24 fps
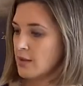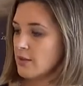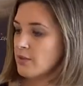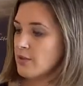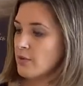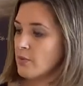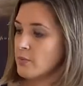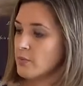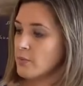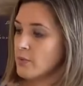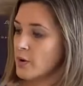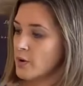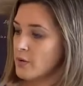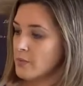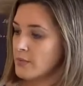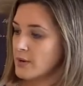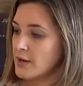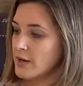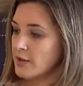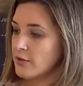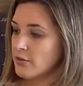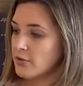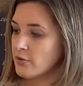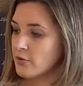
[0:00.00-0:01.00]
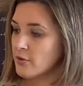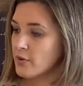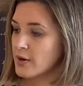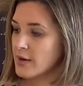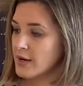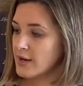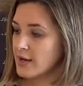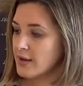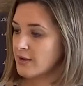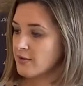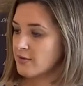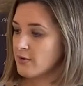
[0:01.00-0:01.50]
the Roman
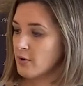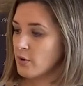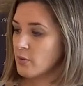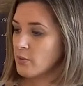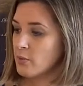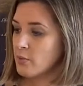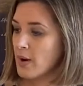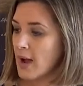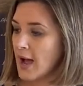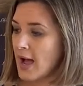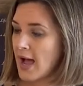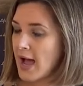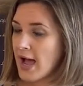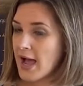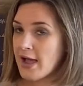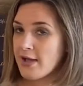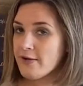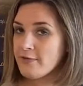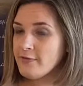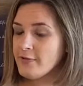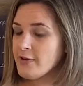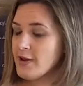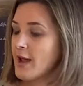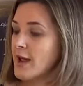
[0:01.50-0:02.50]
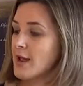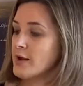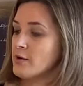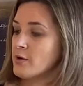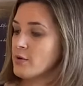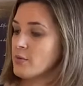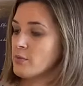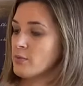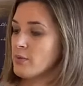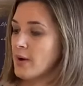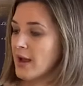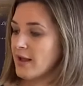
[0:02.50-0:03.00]
authorities arrived and
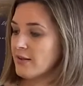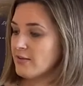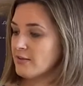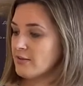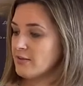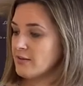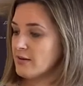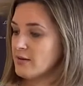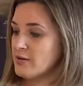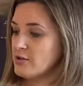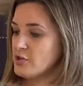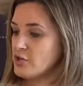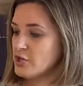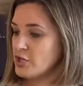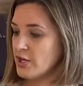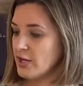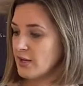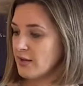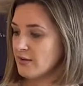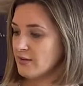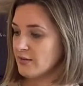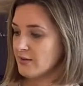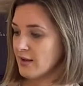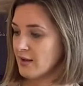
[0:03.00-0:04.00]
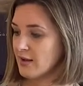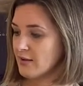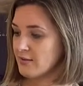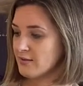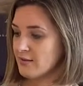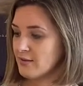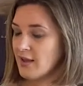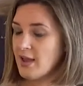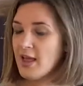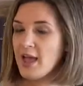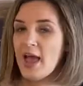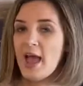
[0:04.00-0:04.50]
arrested
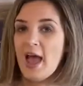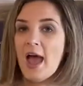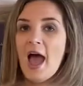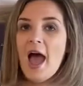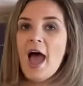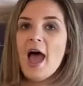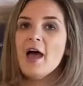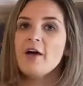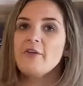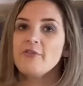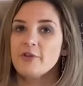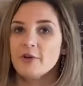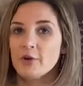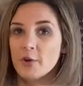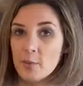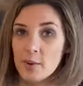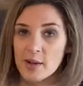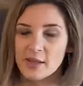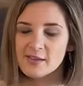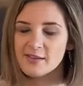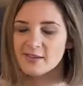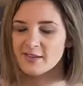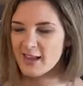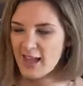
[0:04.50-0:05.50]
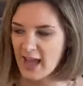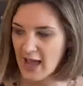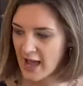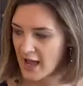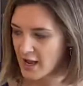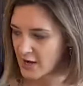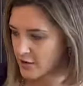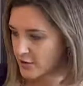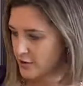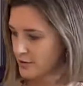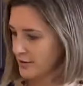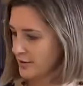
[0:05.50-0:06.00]
Jesus. Everyone
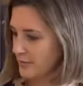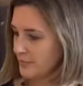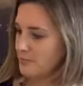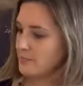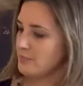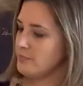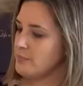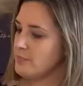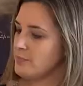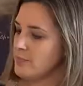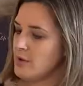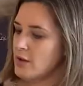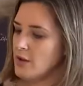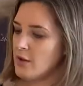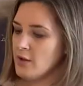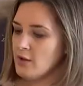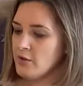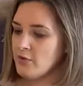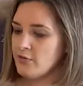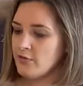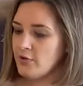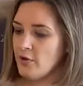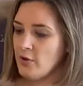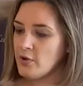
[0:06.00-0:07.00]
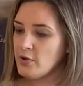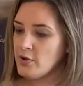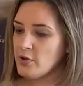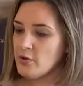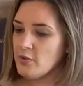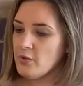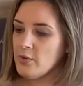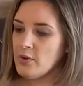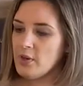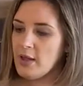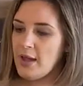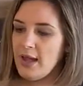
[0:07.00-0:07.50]
scattered. So
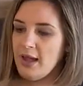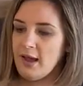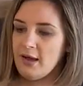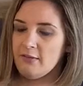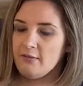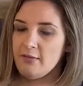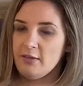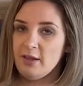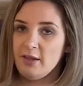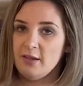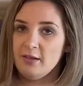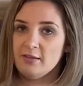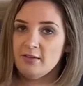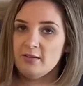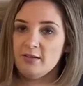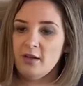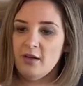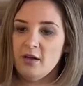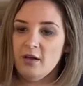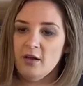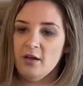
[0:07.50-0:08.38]
you will have these